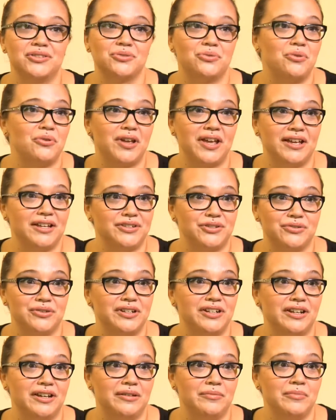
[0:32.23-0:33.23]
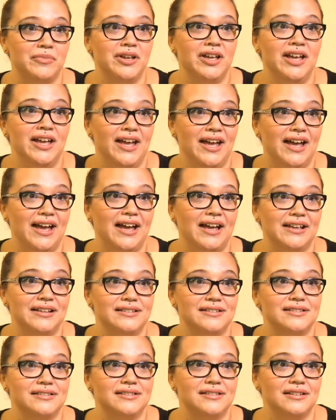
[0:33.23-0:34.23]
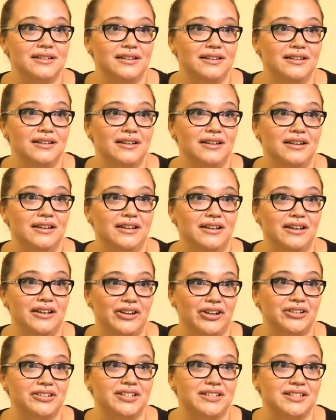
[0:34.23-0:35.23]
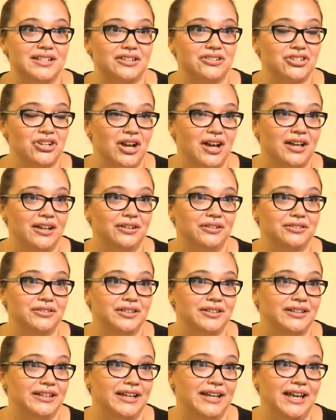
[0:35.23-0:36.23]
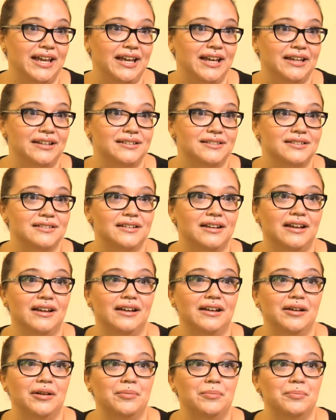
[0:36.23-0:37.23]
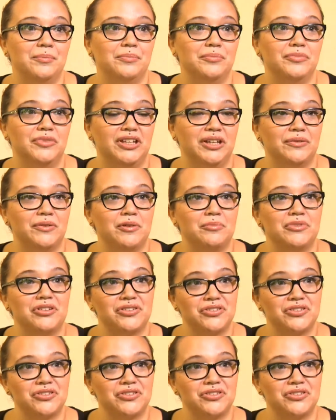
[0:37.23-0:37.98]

school can't treat him as an autistic child. They can't give him the